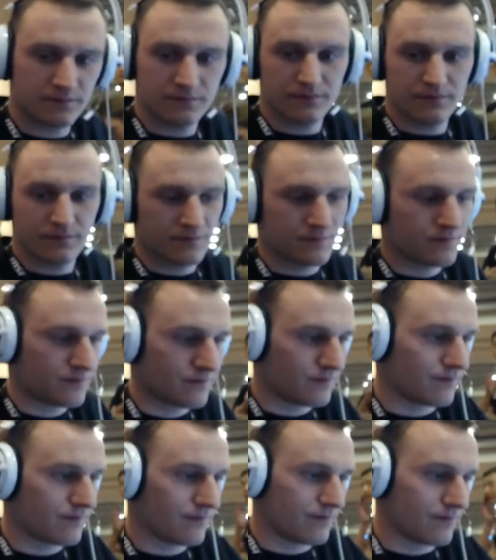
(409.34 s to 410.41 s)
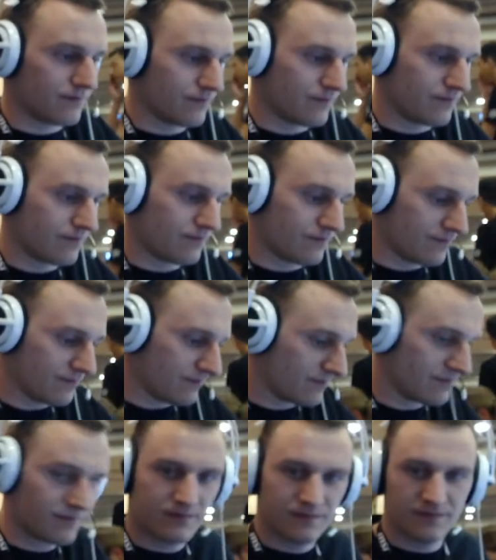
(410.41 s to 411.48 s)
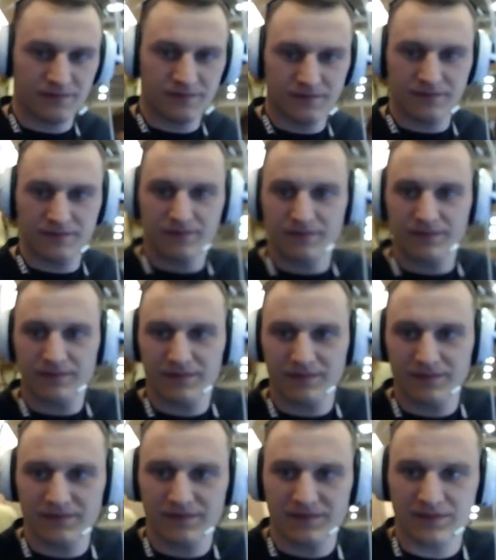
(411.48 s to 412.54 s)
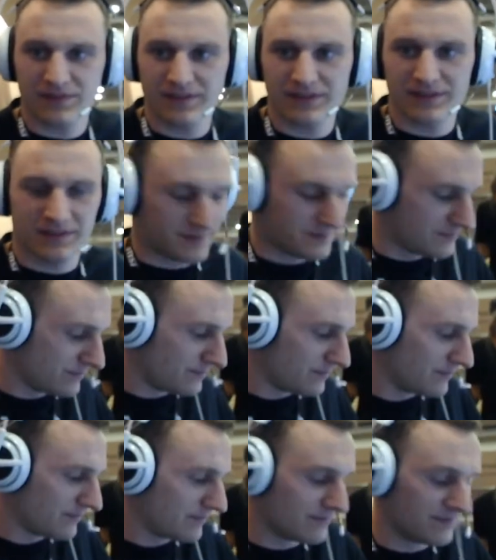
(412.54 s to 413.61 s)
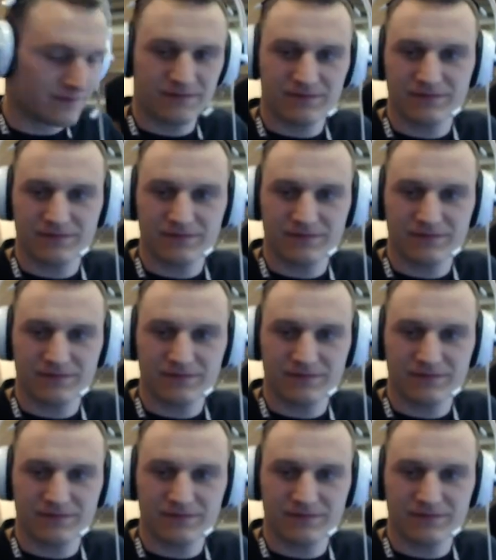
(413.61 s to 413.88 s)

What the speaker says: (not speaking)